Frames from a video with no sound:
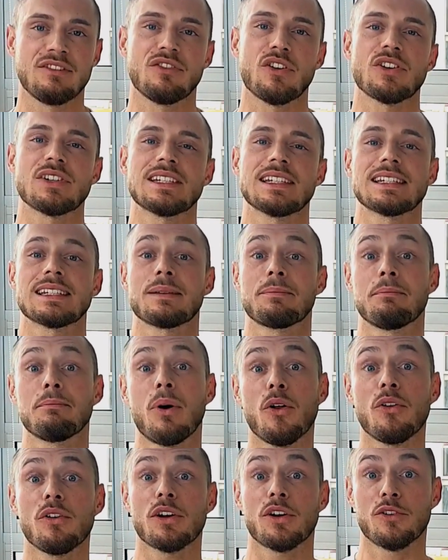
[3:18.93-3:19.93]
versus
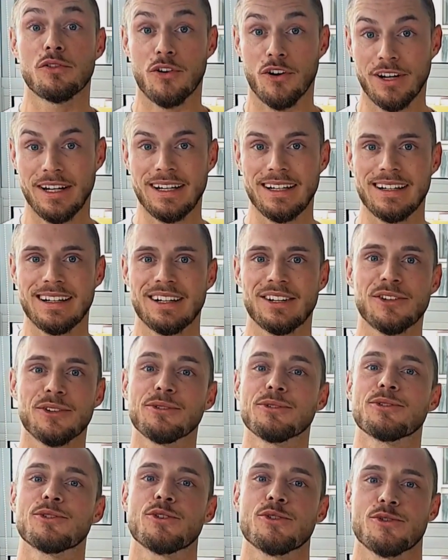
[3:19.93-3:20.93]
polychronic
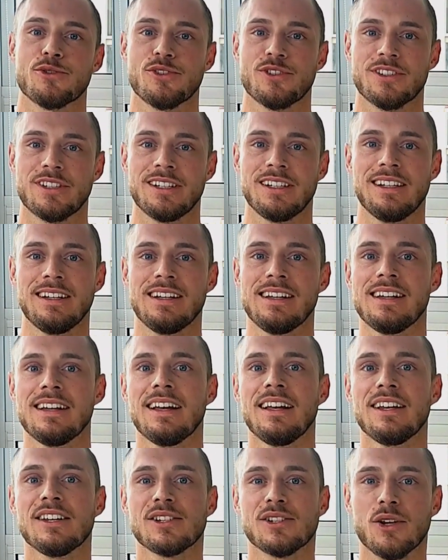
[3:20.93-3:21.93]
cultures.
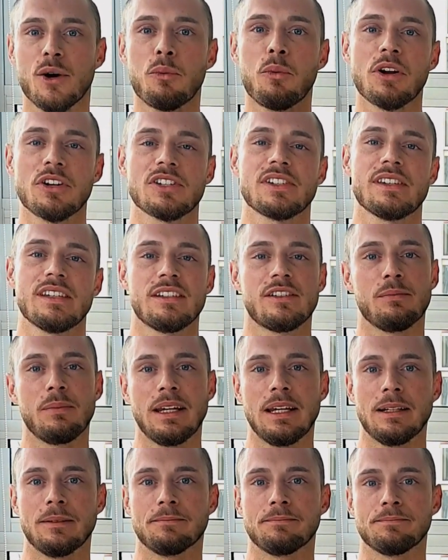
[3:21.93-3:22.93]
So what does this
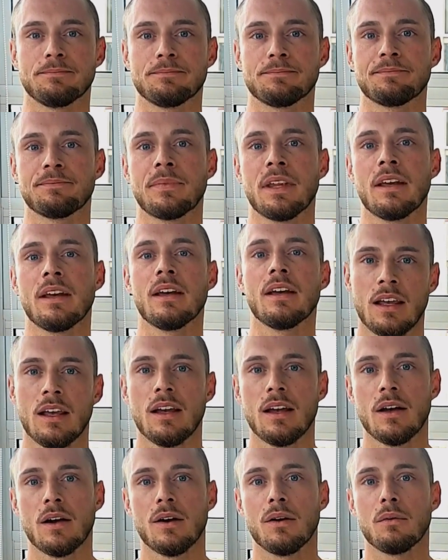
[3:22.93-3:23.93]
mean?
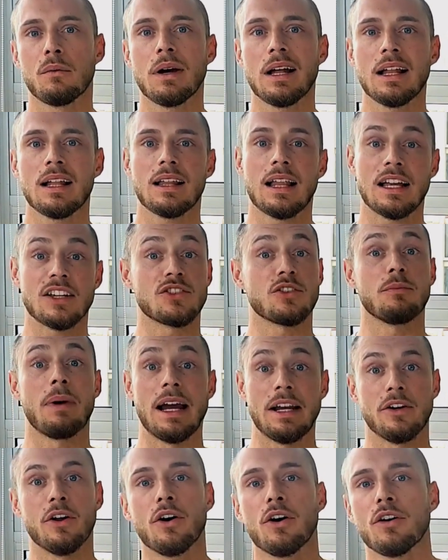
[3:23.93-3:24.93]
Well, as you
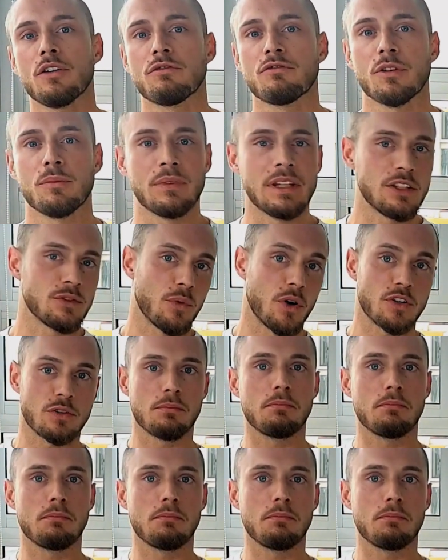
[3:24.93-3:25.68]
might know from these words